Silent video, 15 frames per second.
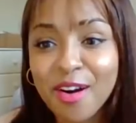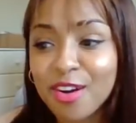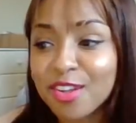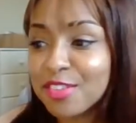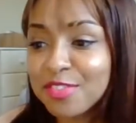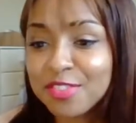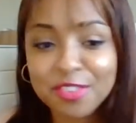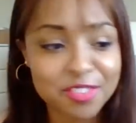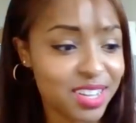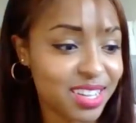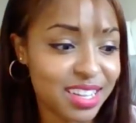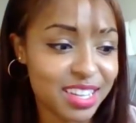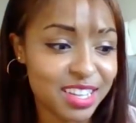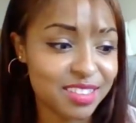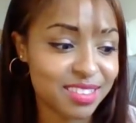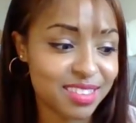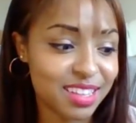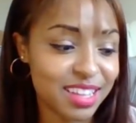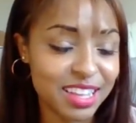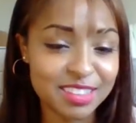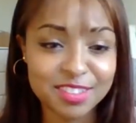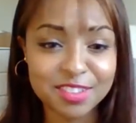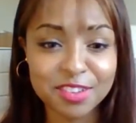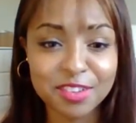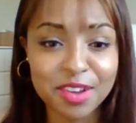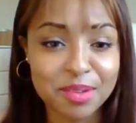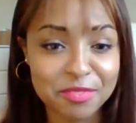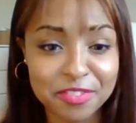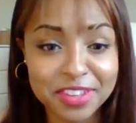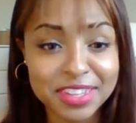All of Korea is
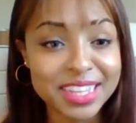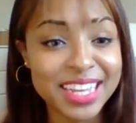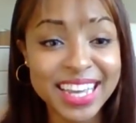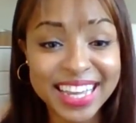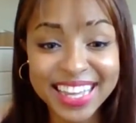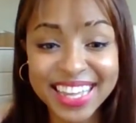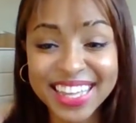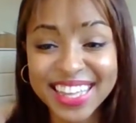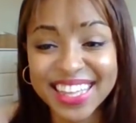Instagram friendly.